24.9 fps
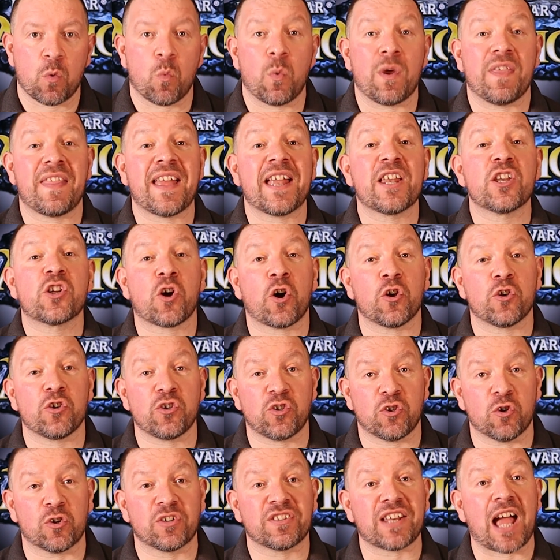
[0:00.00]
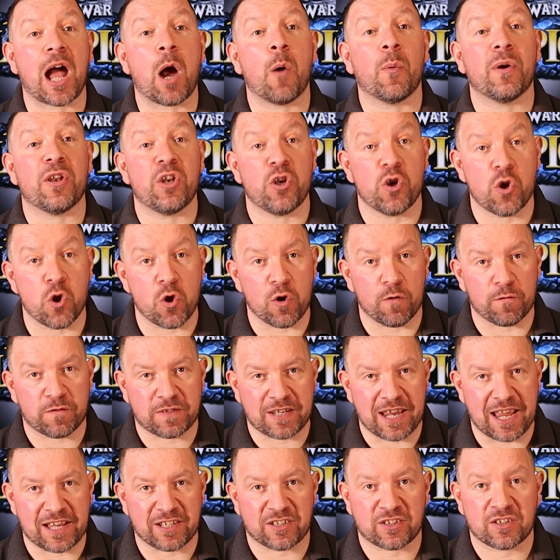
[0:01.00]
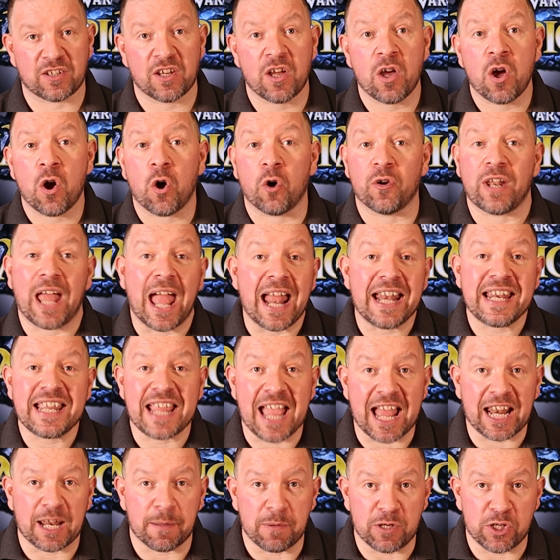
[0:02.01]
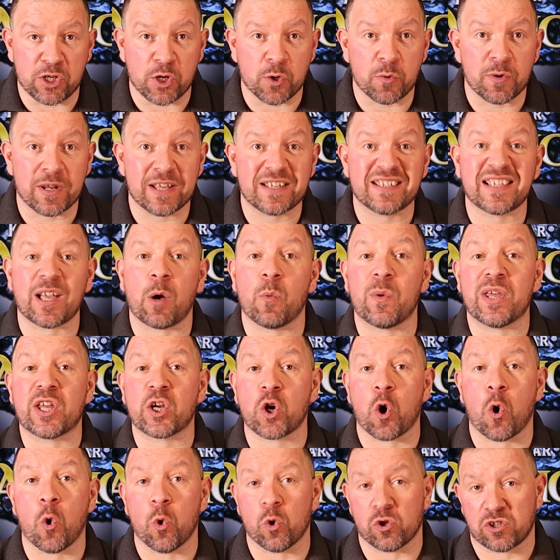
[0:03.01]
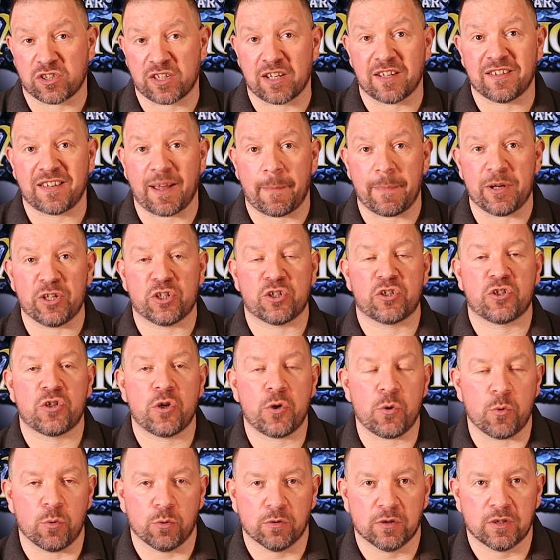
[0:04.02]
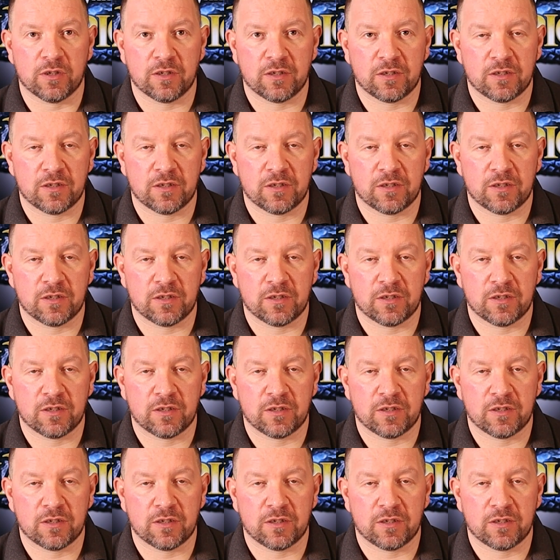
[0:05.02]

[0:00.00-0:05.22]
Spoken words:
we then conduct our nerve test on any enemy units that we caused damage to.